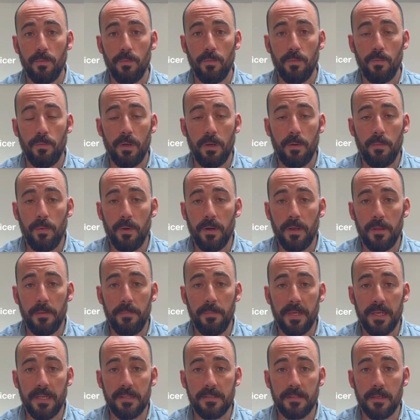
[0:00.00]
we're one of the
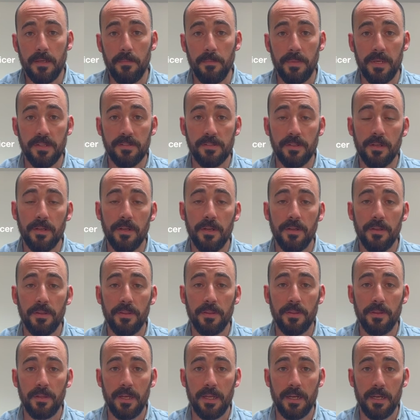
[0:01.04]
biggest companies on
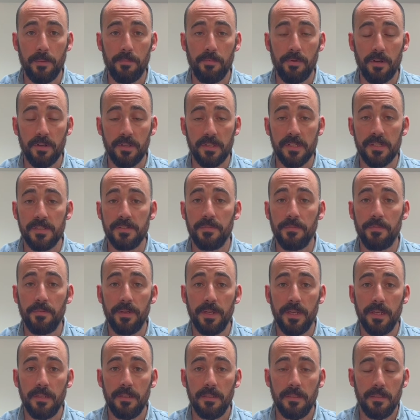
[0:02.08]
earth and our product is
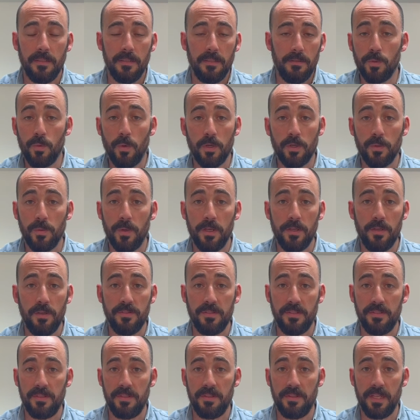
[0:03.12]
free. What do our
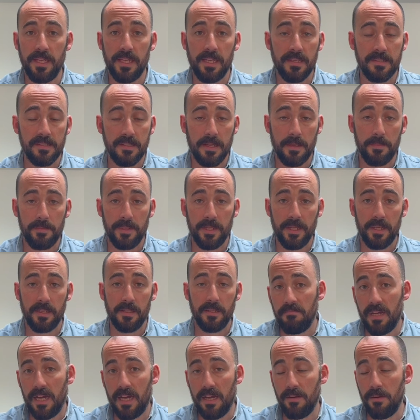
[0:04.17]
users think is happening?
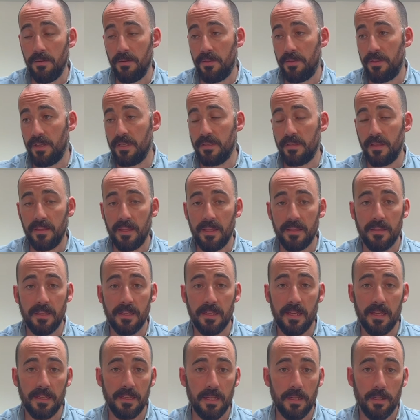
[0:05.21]
I don't think that they're
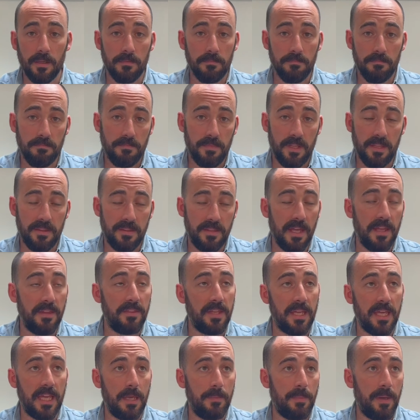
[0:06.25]
thinking
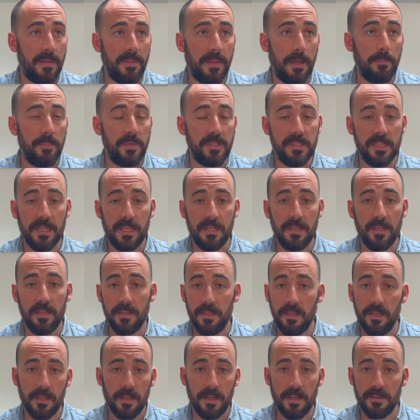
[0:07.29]
about that particular
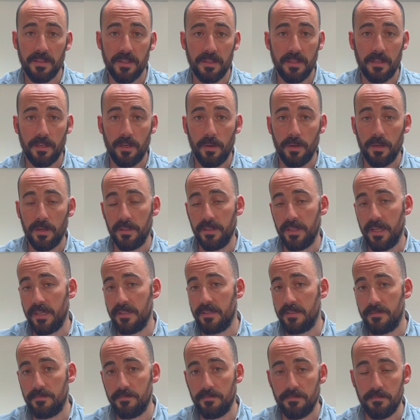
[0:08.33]
thing. I think they're going on there
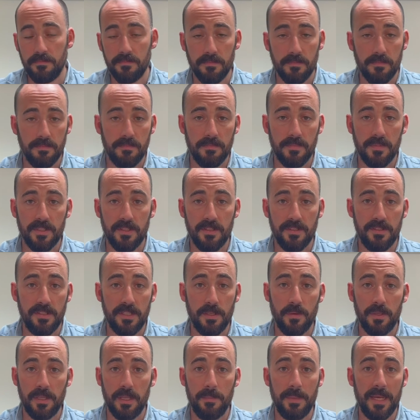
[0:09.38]
to see
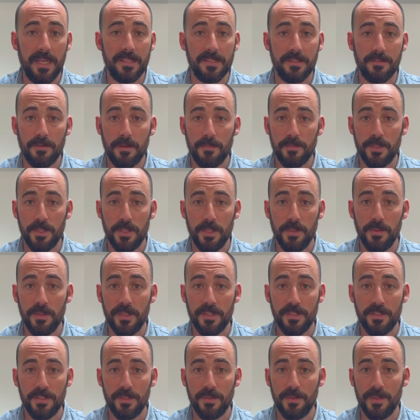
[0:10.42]
what their mates are up to
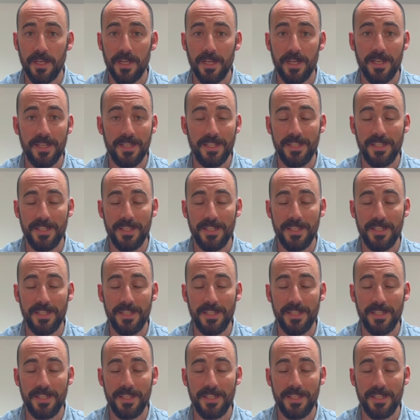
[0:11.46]
and to